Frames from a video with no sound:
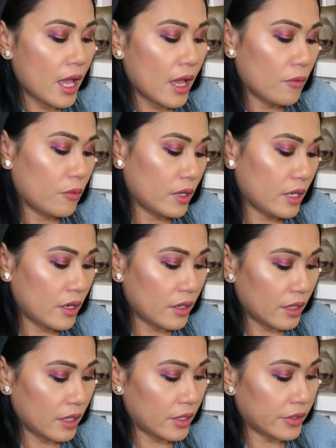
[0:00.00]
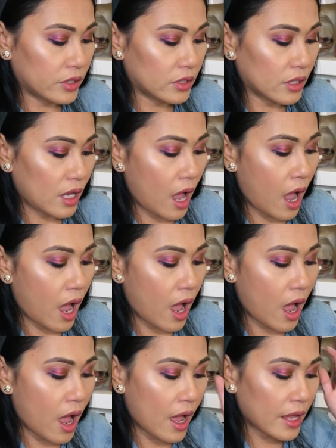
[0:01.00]
what are these?
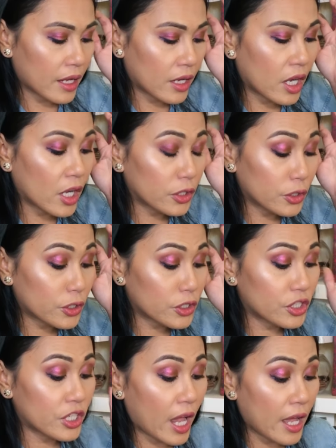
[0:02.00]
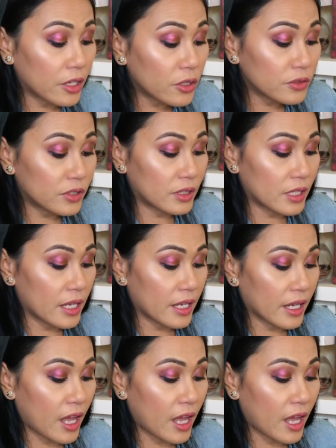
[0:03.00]
Eye Color Shadow Stick.